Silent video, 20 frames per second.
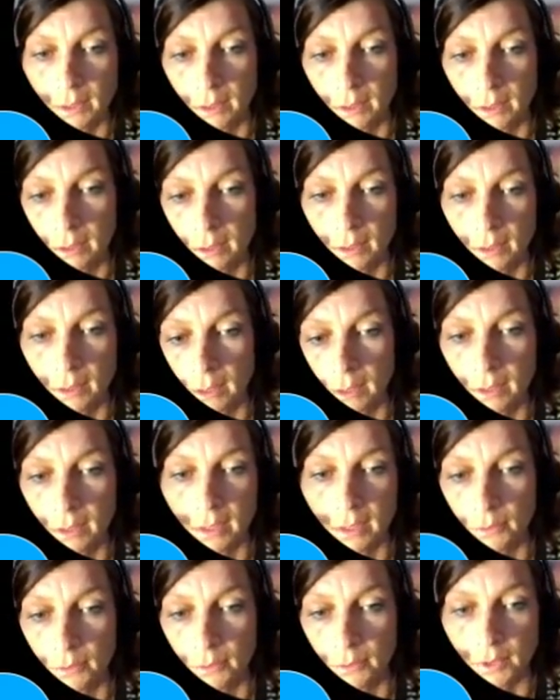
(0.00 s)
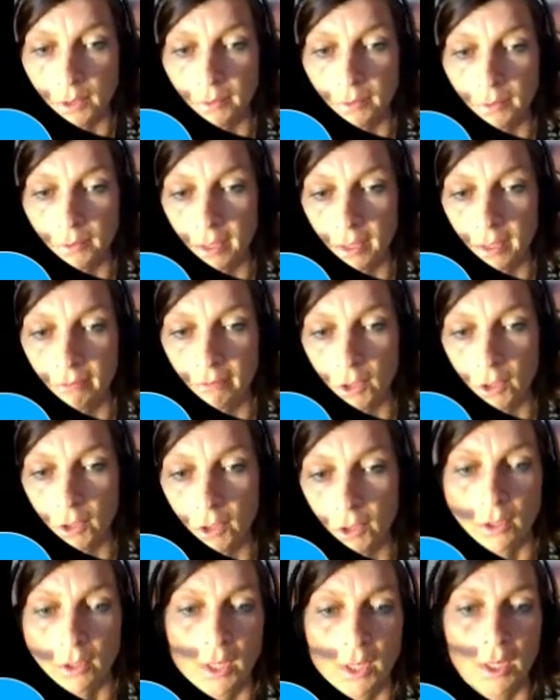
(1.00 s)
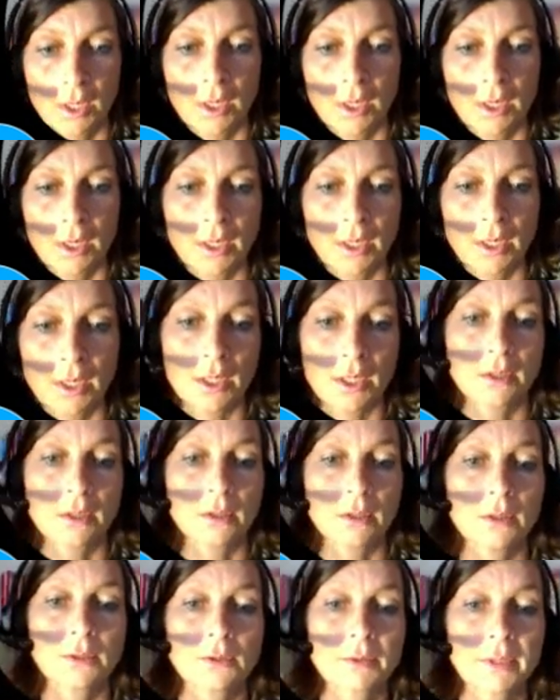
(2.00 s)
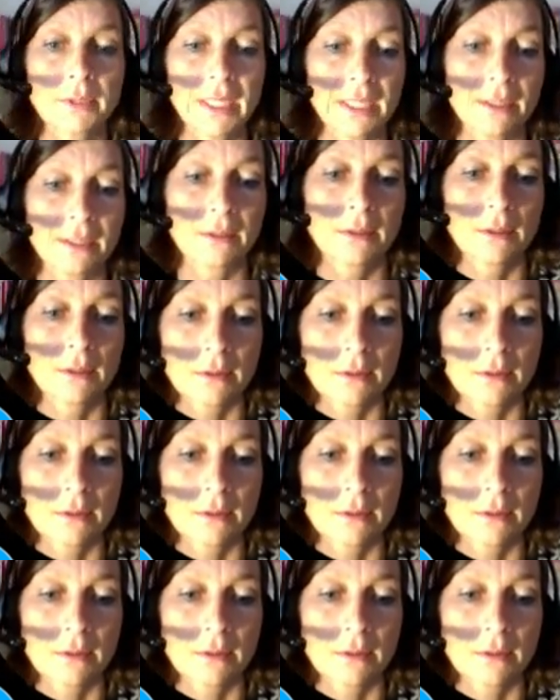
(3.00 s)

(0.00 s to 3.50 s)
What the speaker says: down the river. Here, 3.